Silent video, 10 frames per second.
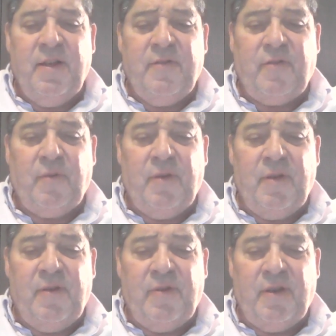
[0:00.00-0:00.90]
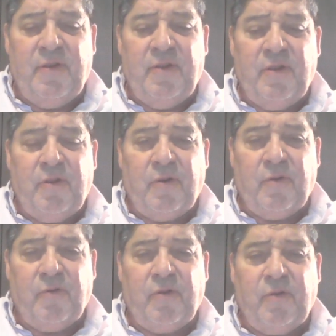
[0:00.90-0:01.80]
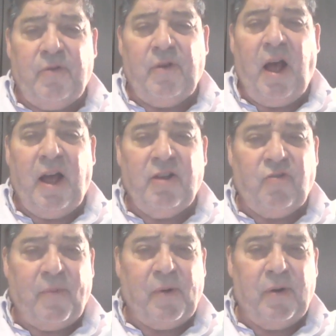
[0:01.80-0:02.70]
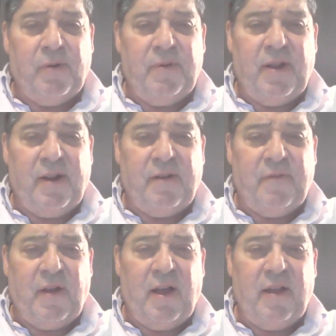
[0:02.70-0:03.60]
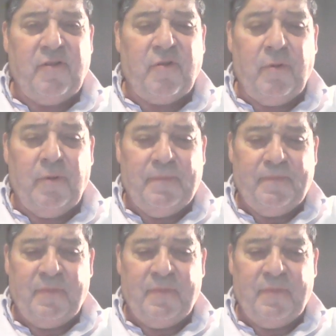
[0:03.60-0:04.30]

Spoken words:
So, and then there's a high dropout out of high school.